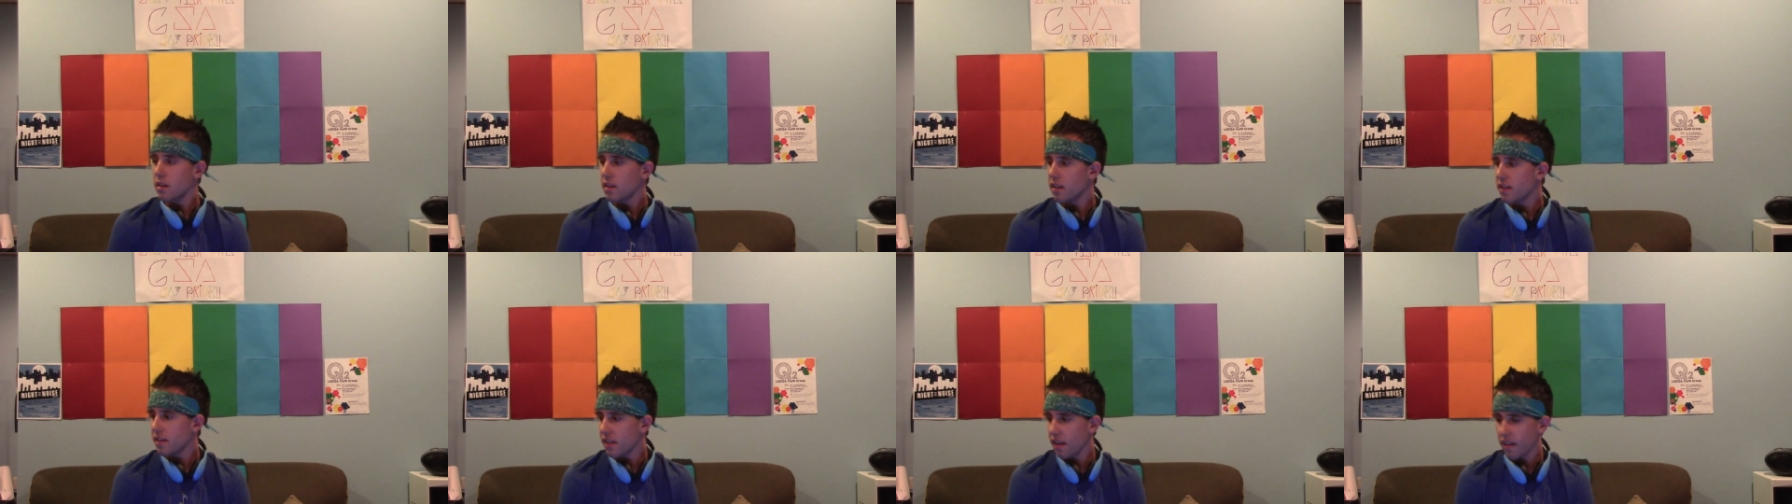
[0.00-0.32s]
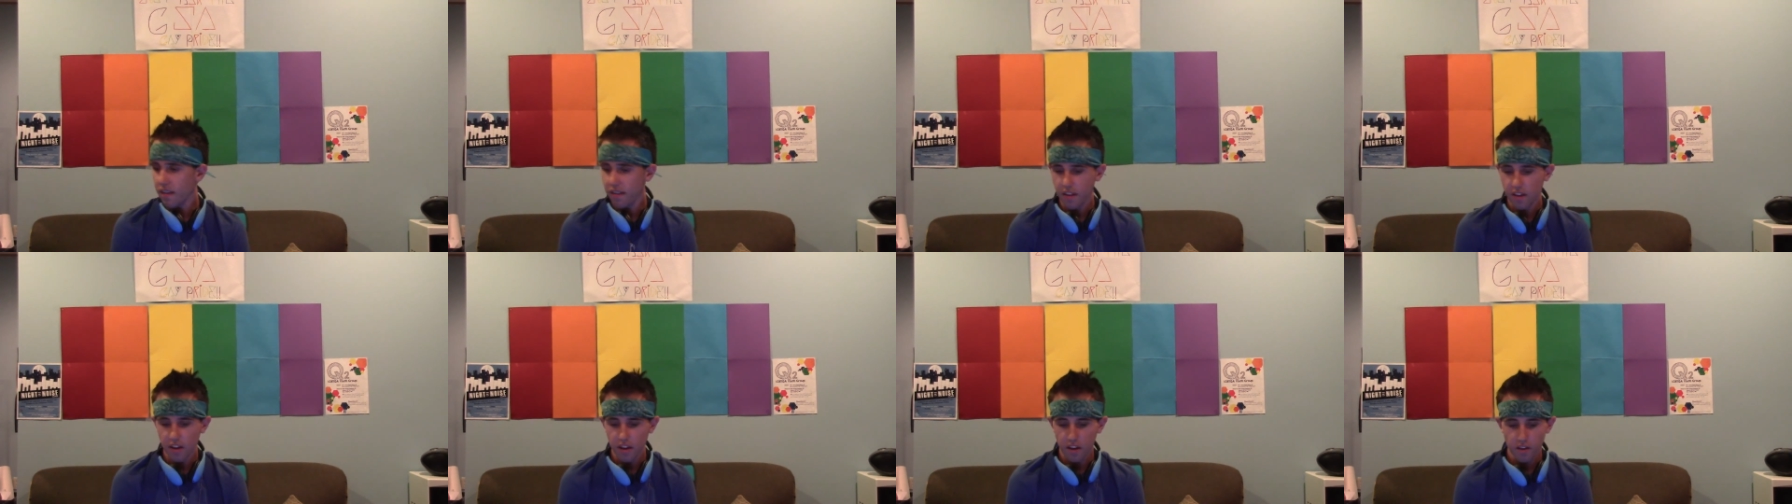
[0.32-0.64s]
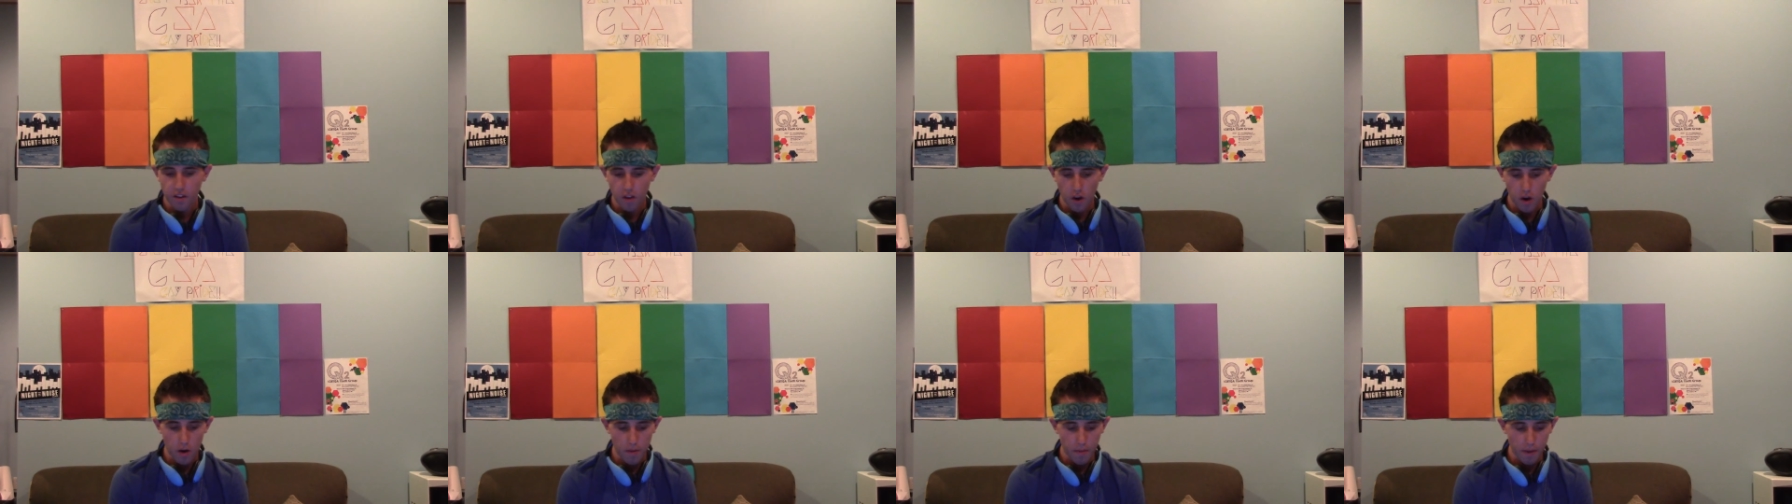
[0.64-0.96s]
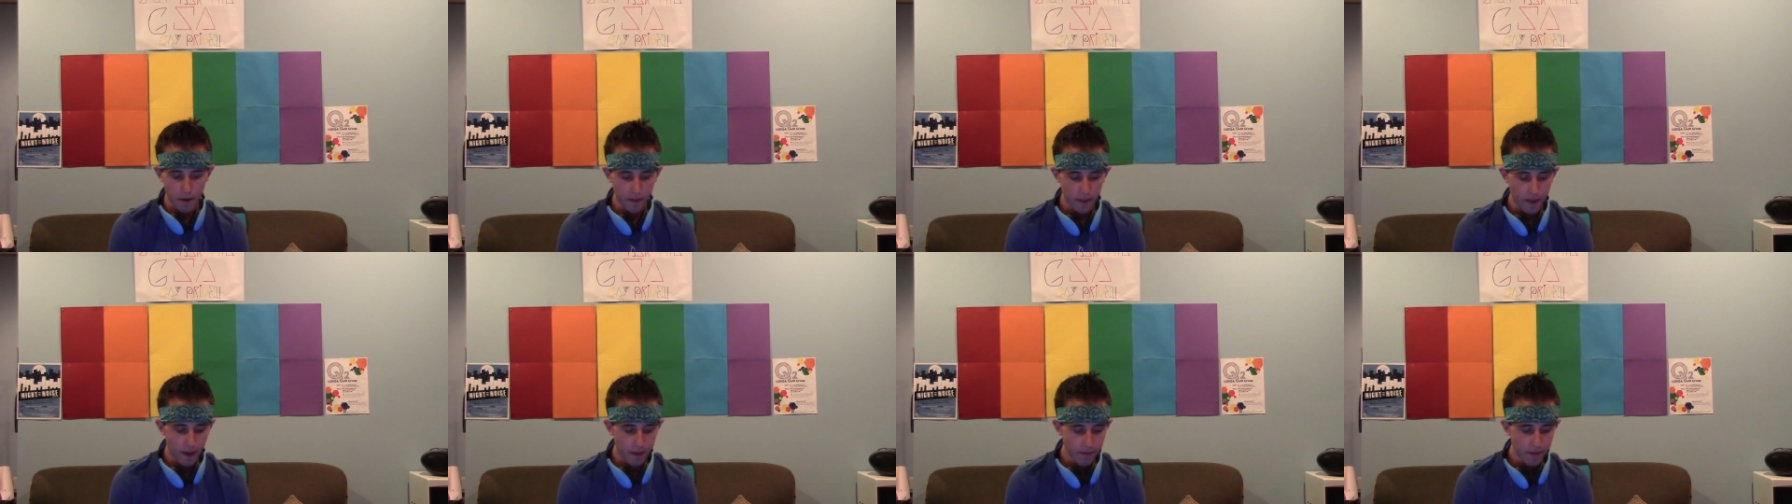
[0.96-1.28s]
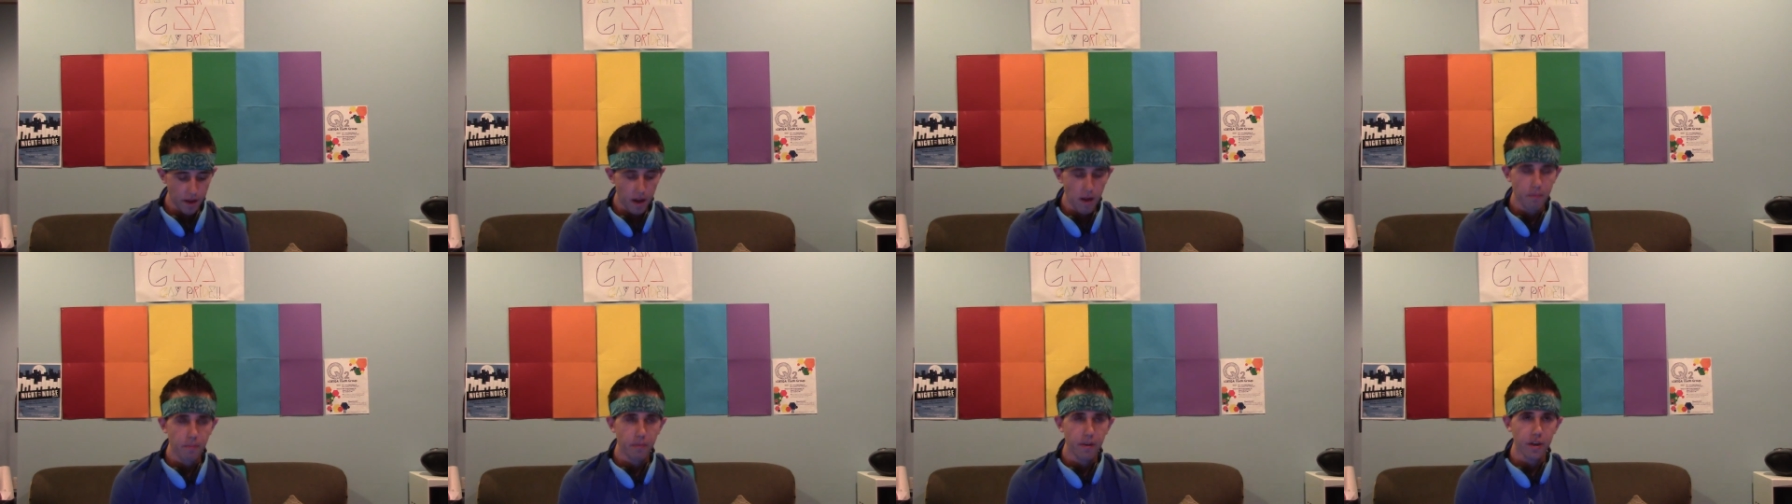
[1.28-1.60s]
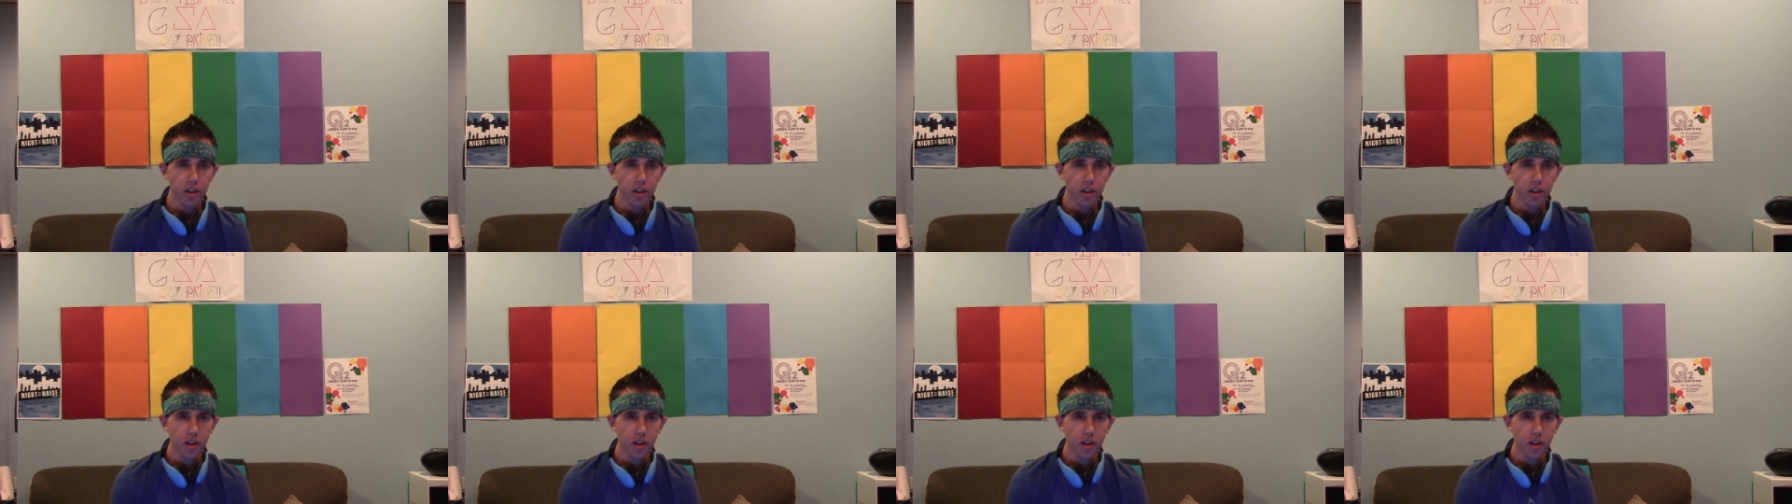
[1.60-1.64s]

necessities are my laptop,